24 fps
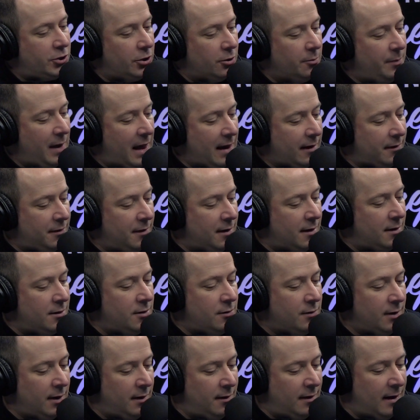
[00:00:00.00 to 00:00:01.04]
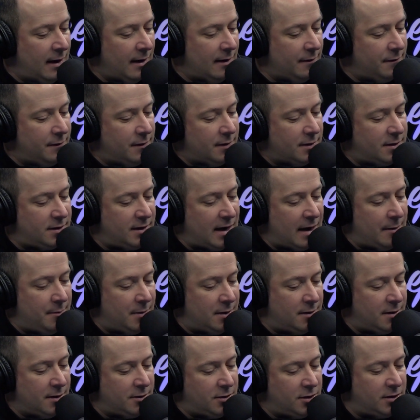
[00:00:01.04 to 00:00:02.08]
back then you didn't have the
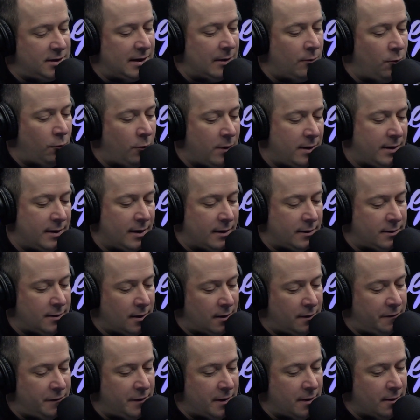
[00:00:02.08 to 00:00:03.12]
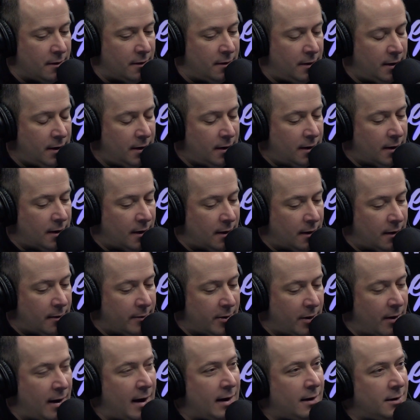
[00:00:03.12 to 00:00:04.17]
statement that you said when we kicked off here.
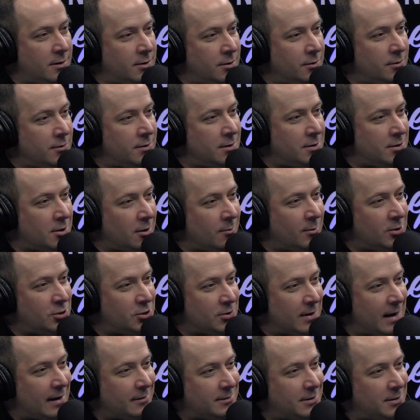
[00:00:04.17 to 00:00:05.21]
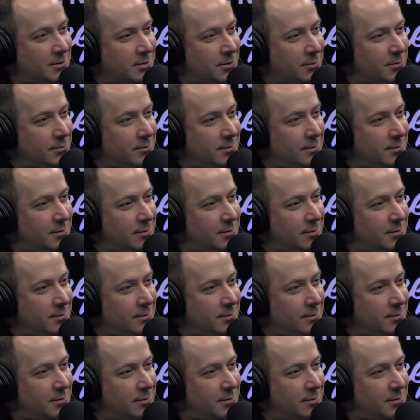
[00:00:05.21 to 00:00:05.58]
Your attitude determines your altitude.